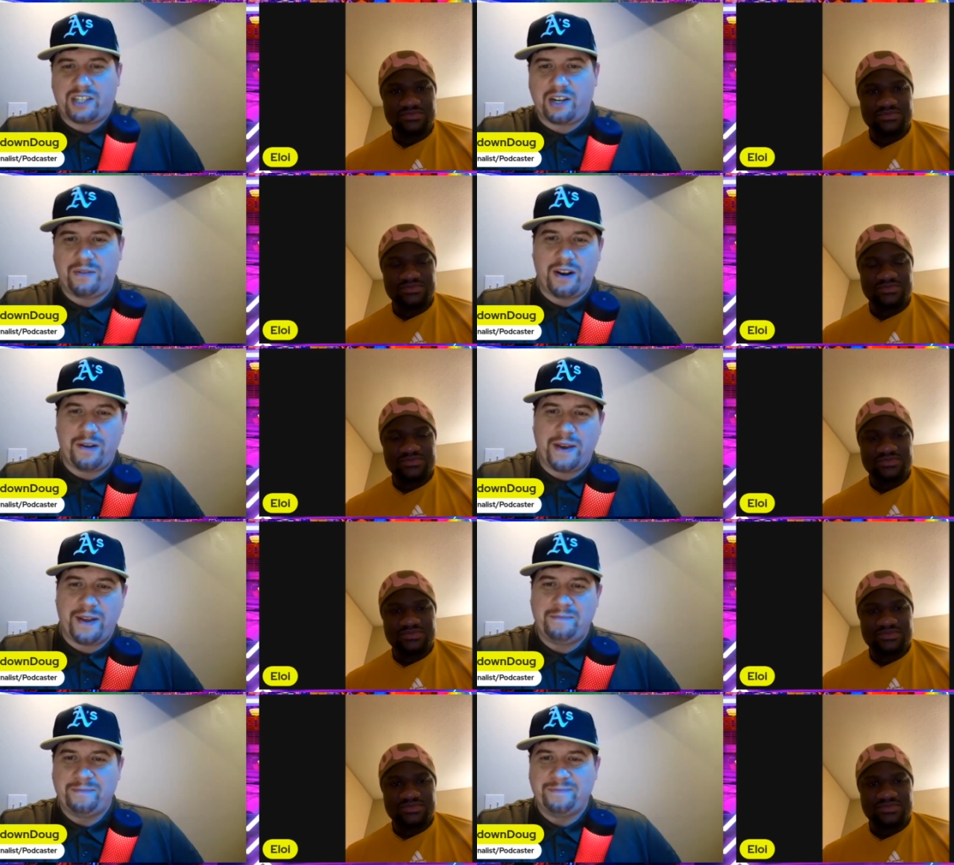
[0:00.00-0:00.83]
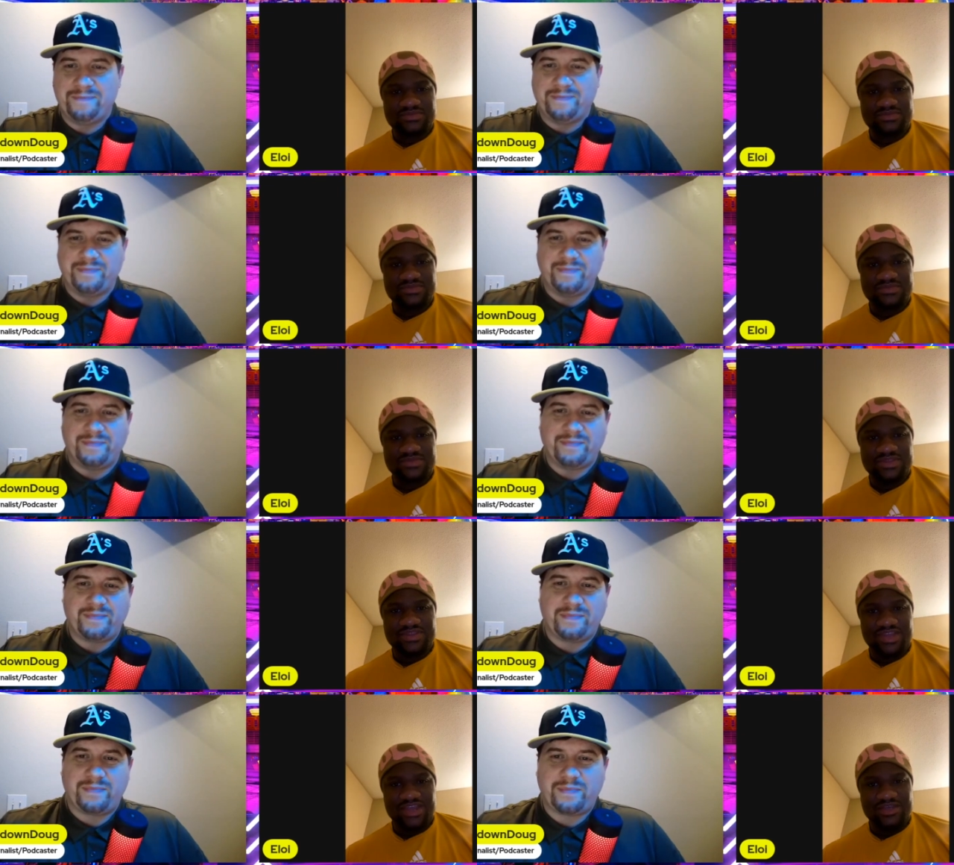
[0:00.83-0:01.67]
Speaker 1: career, man.
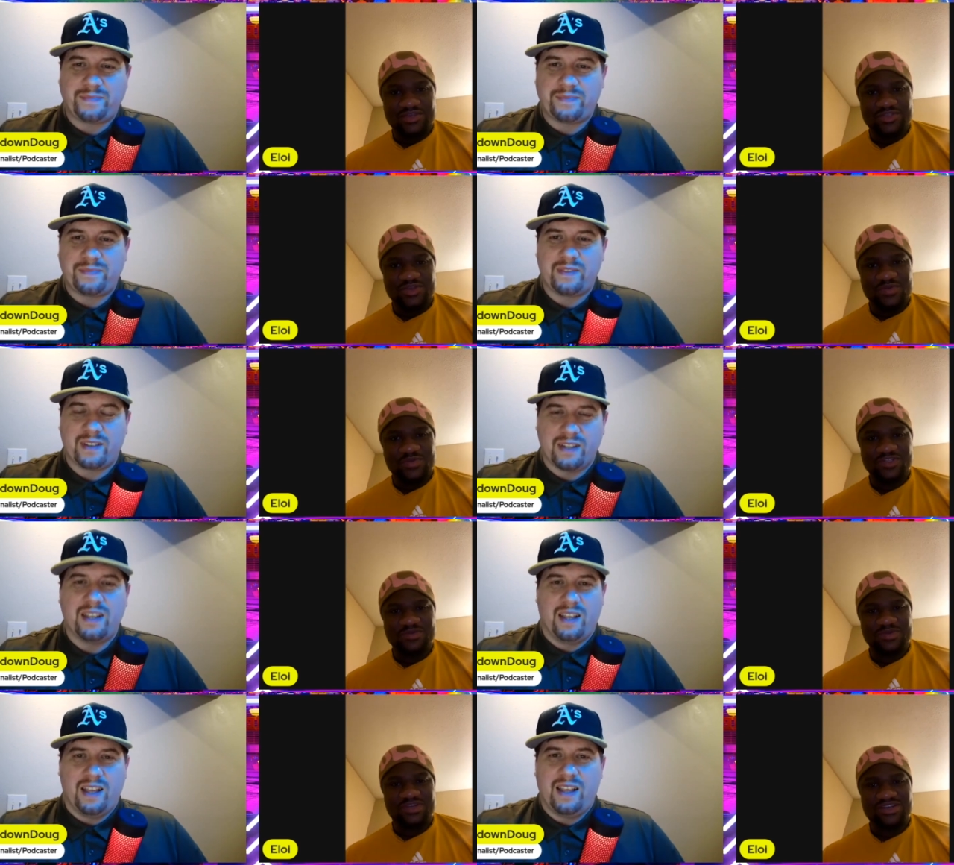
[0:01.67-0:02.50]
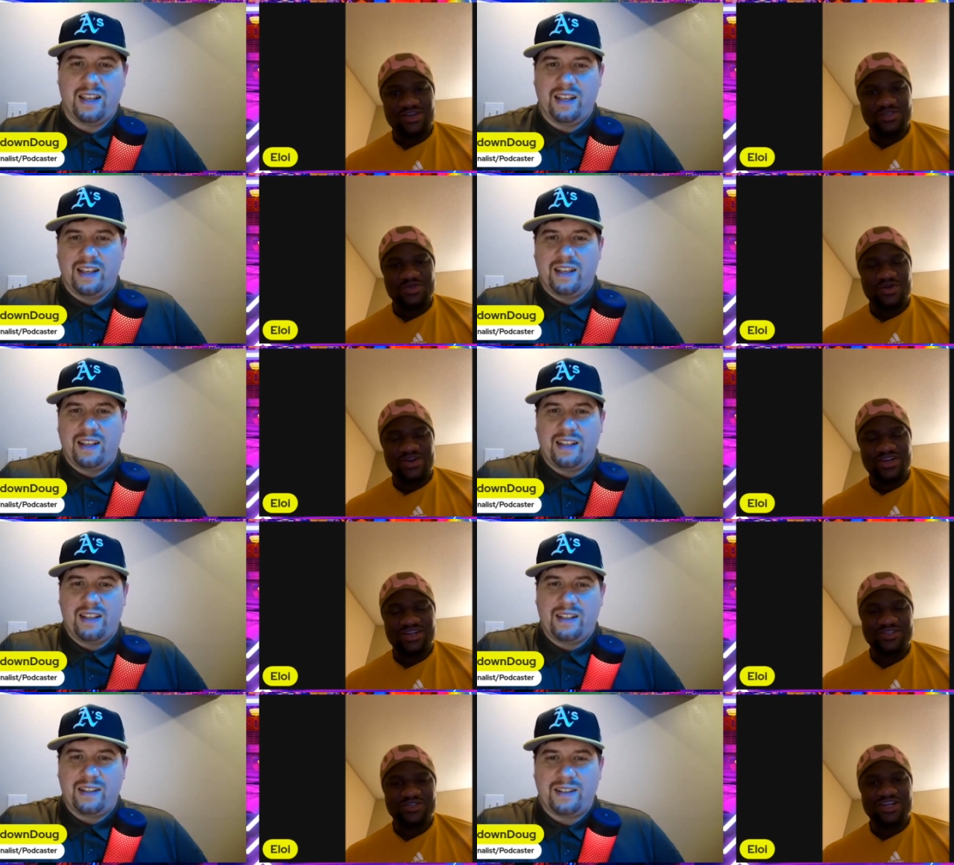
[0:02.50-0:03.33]
Speaker 2: Thank you so much, man. That was quite
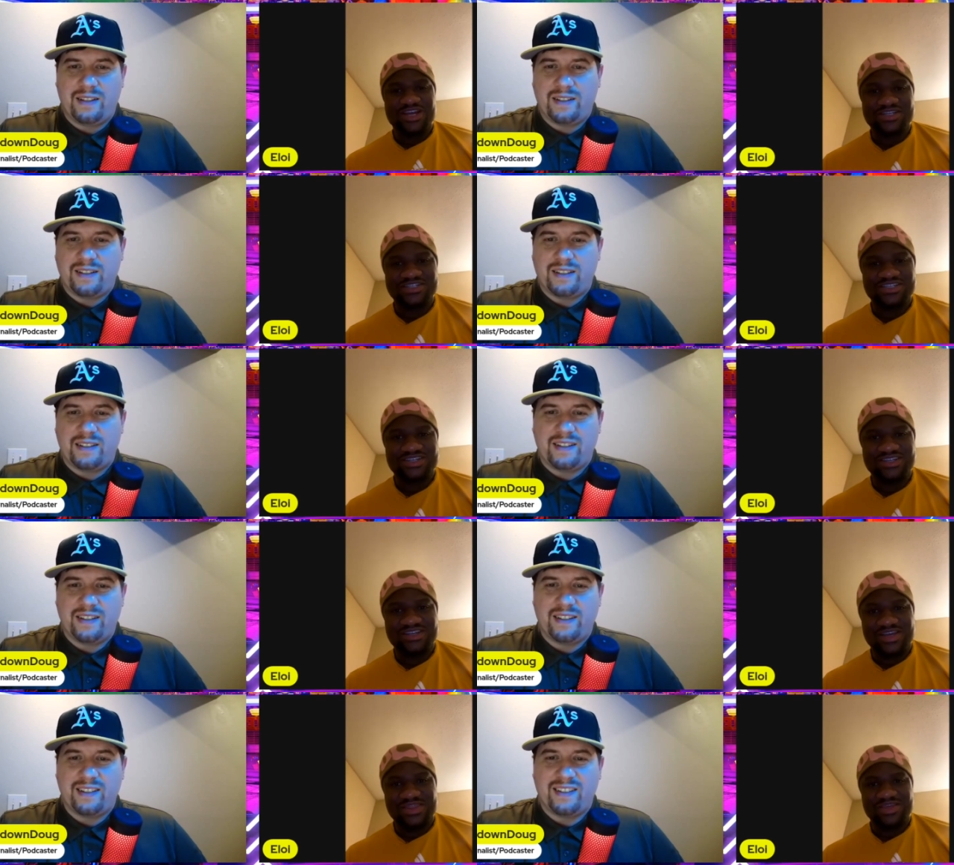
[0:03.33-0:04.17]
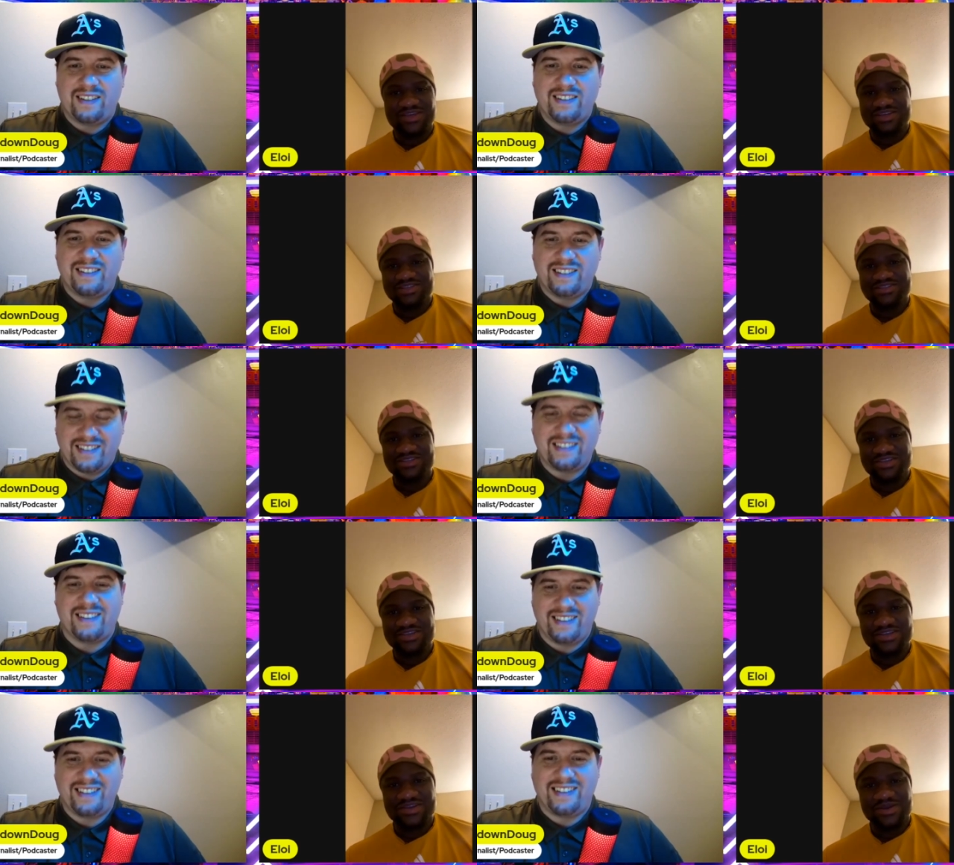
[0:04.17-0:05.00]
an introduction. I think it's
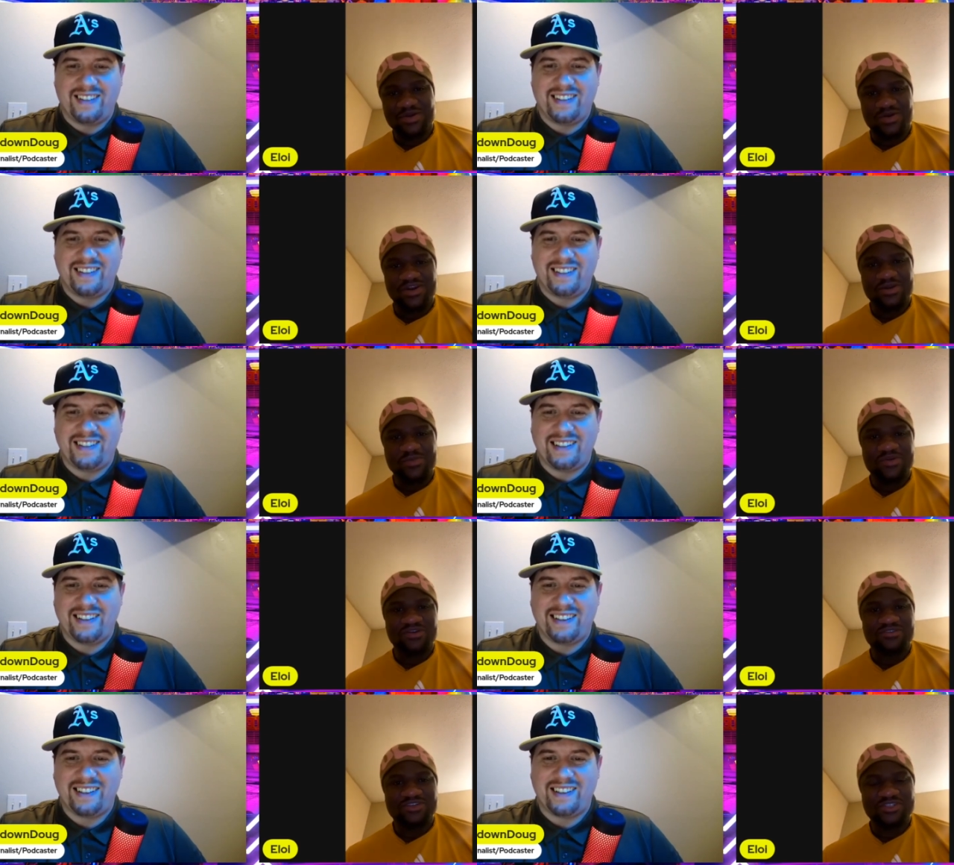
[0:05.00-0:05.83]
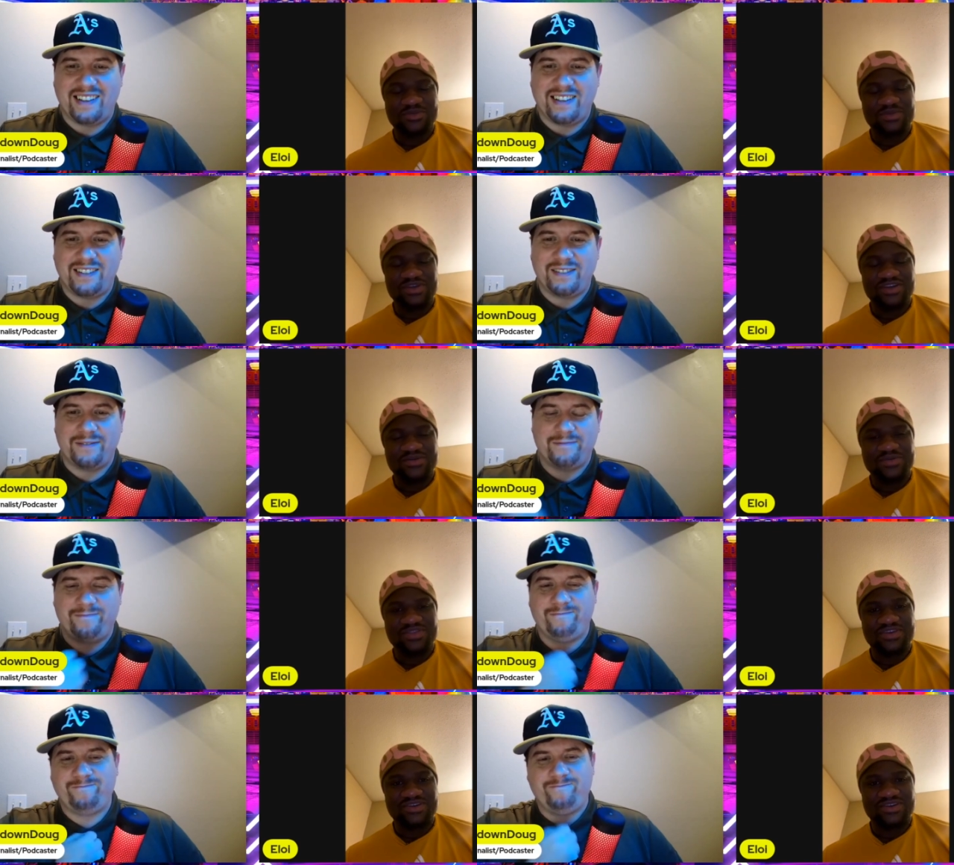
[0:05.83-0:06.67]
a honor and a privilege to be here
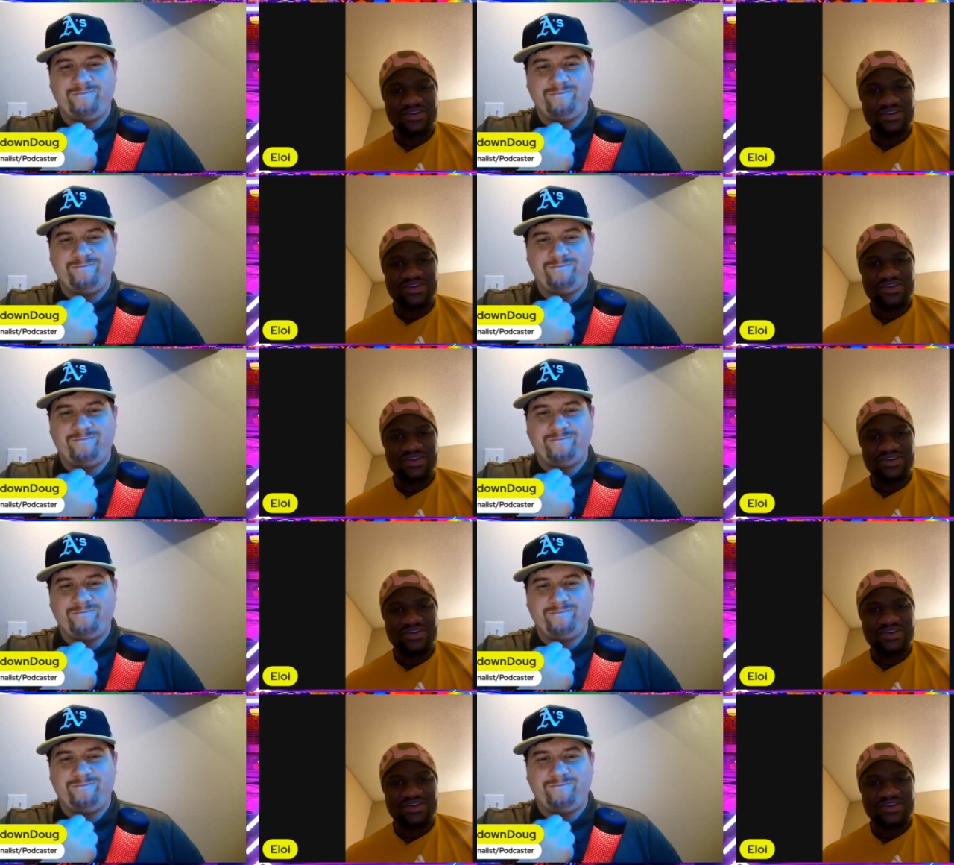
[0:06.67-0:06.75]
with you.